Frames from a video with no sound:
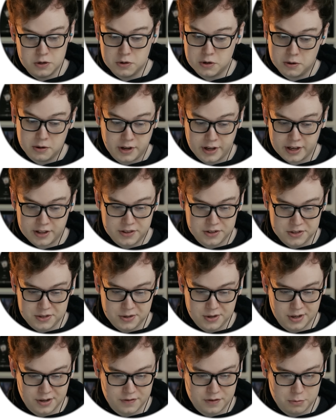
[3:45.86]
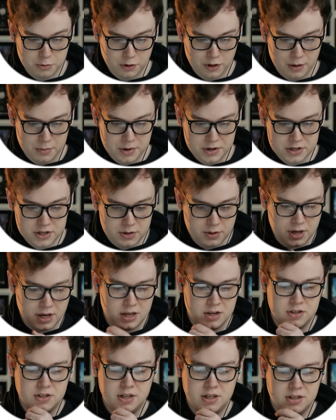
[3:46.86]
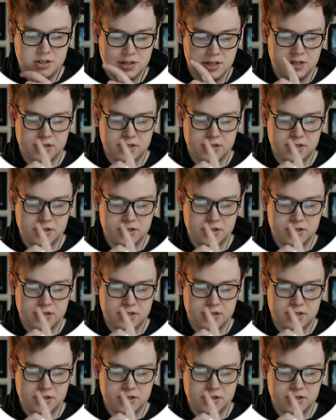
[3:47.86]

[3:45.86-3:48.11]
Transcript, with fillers: you don't like the tuning of them all that much, you can change